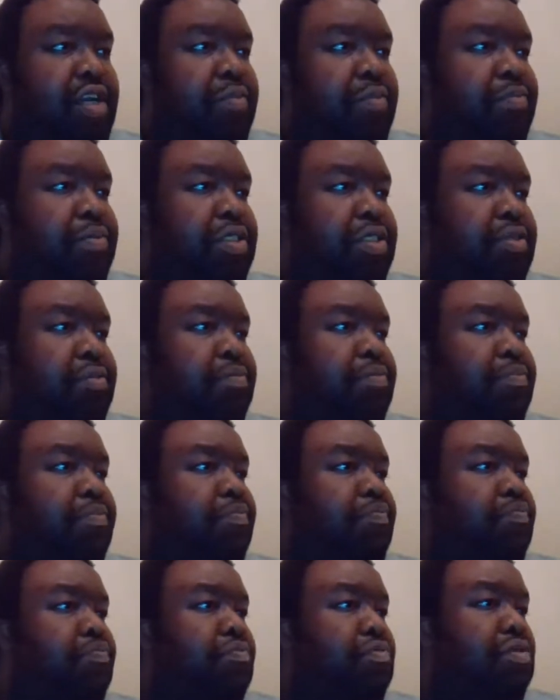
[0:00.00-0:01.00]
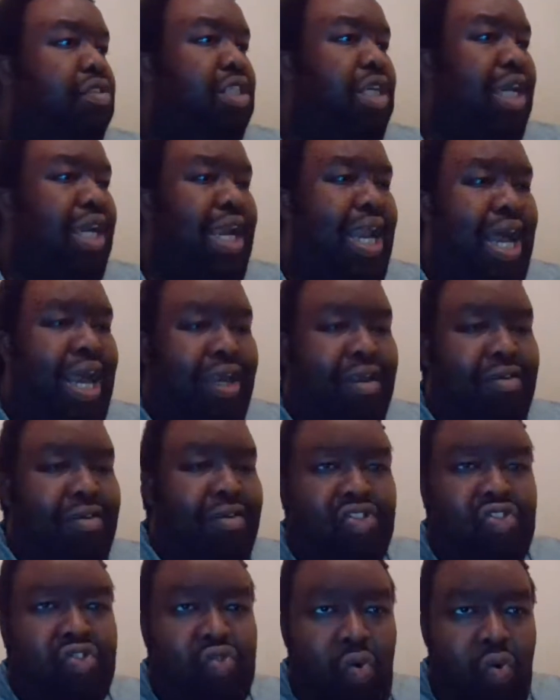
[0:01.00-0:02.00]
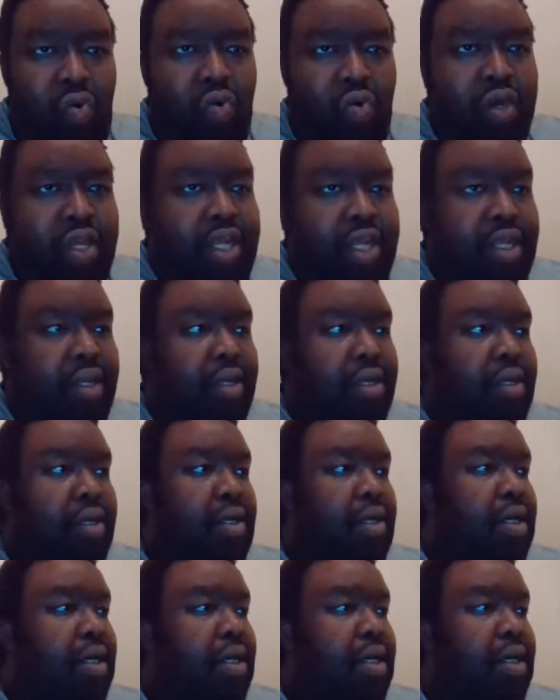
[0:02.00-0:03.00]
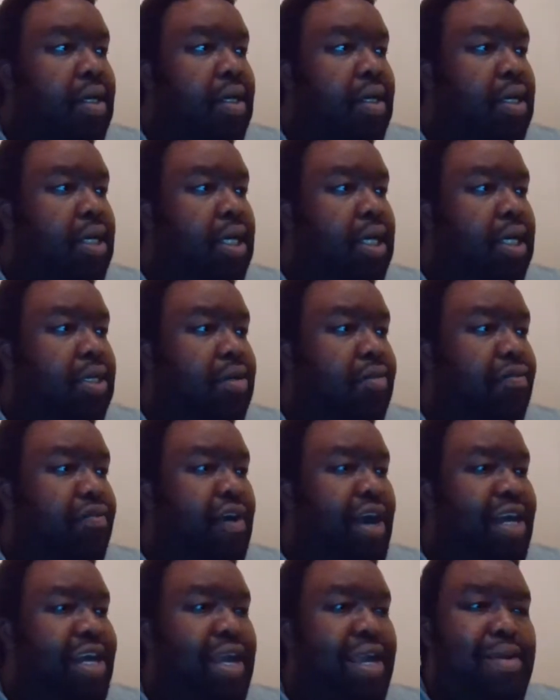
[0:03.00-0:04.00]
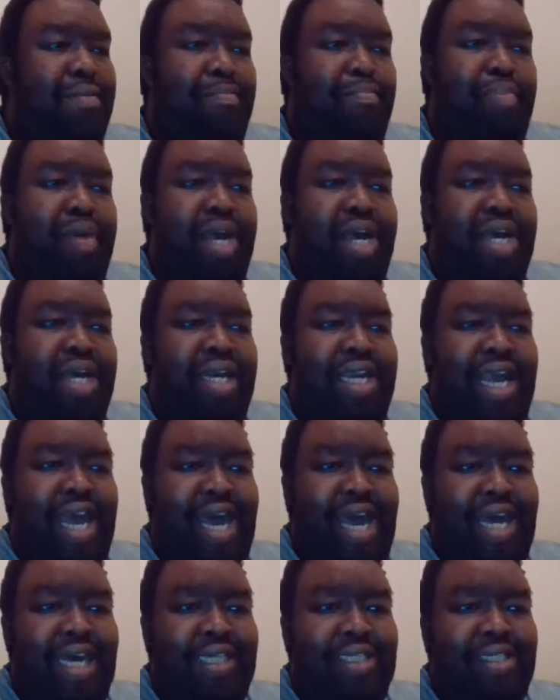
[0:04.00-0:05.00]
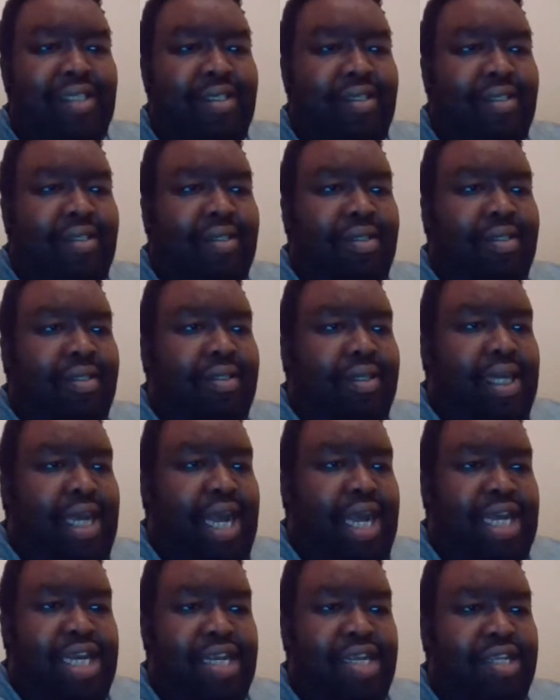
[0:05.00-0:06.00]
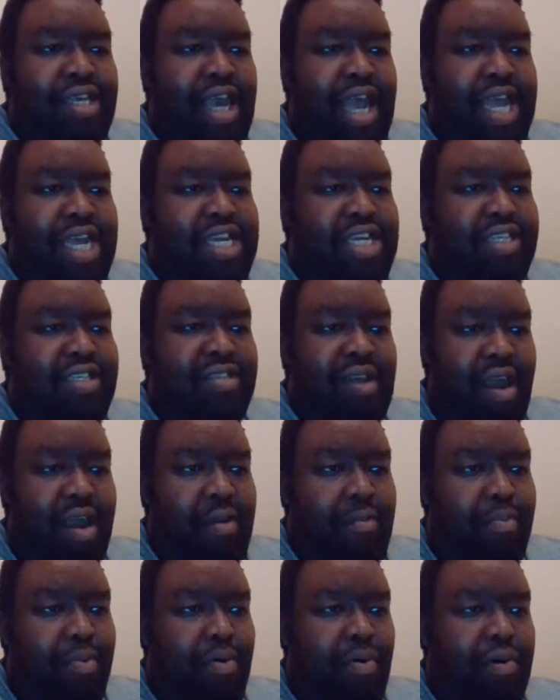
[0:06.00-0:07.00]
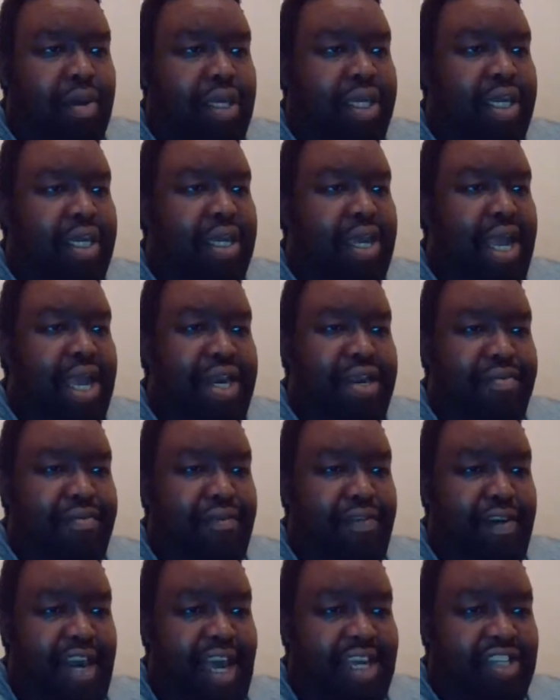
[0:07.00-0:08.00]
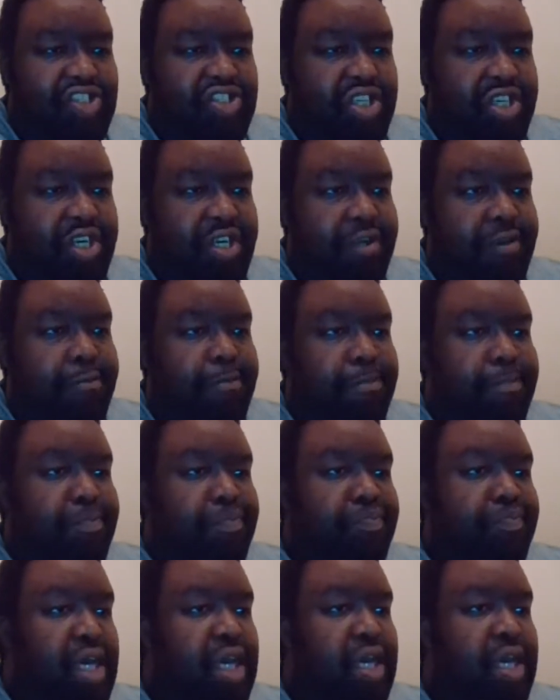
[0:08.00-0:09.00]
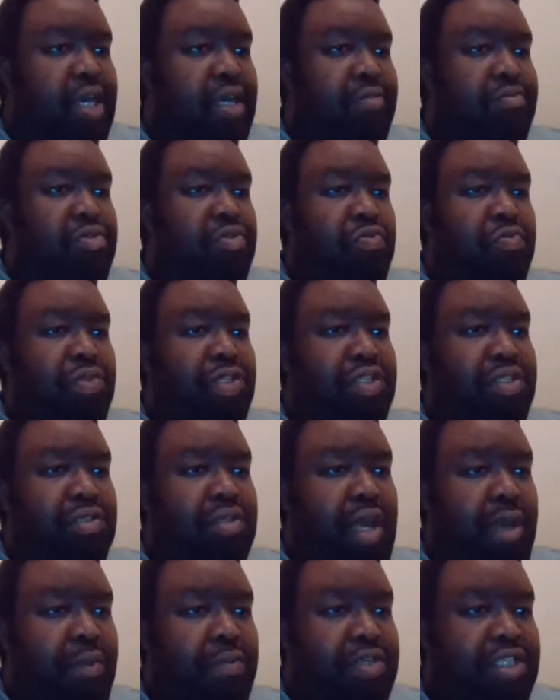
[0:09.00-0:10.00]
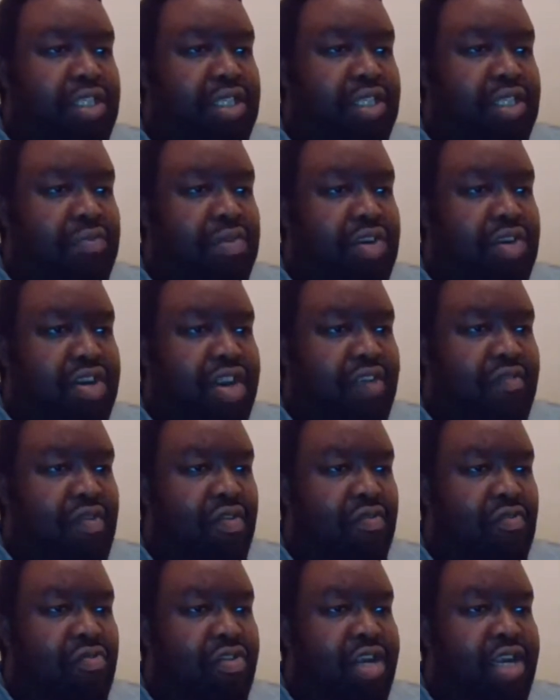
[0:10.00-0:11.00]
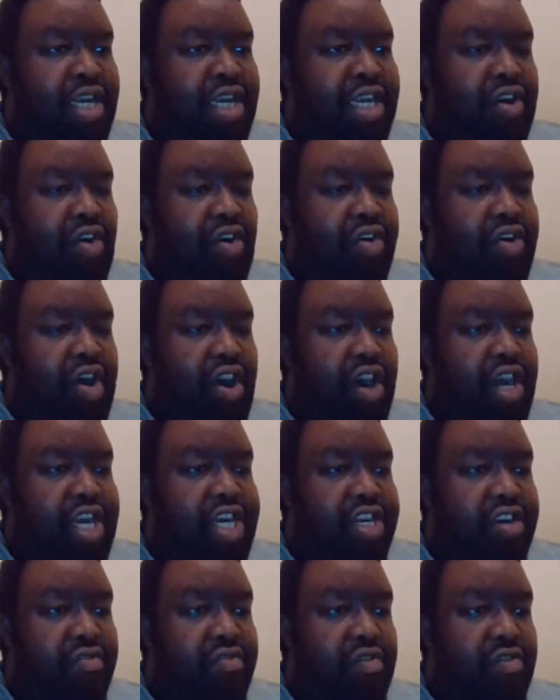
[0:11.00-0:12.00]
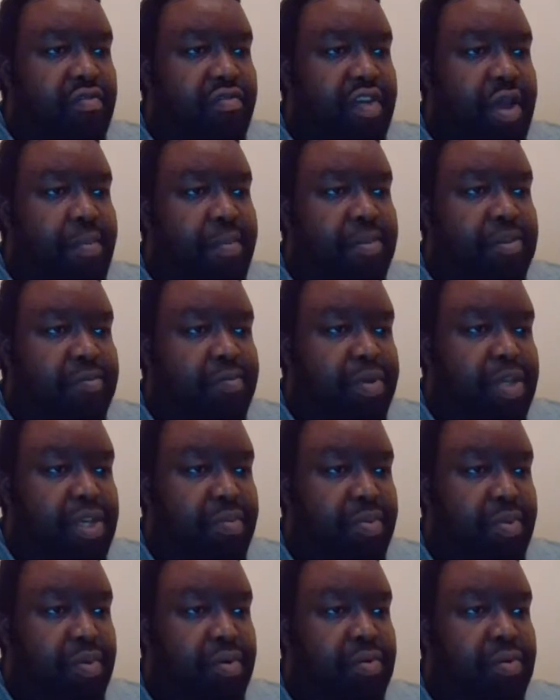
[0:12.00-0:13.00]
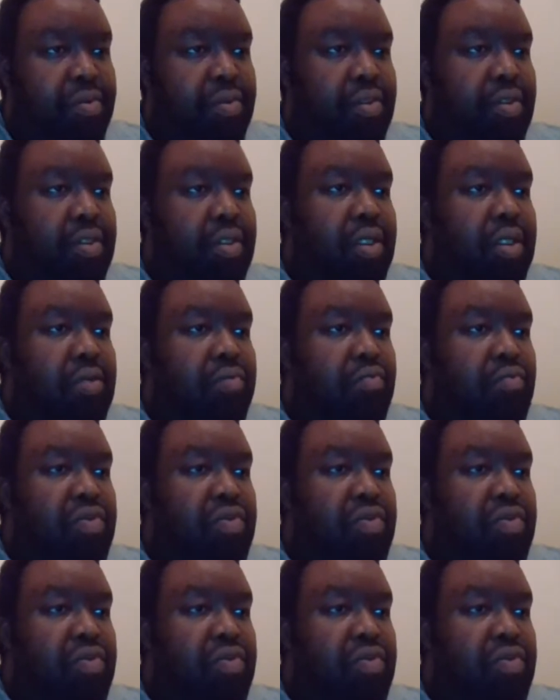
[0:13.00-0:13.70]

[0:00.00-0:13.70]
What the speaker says: the lack of story, the fact that it barely had any cyborg in it, any Flash in it. We never really got an idea of them as people. We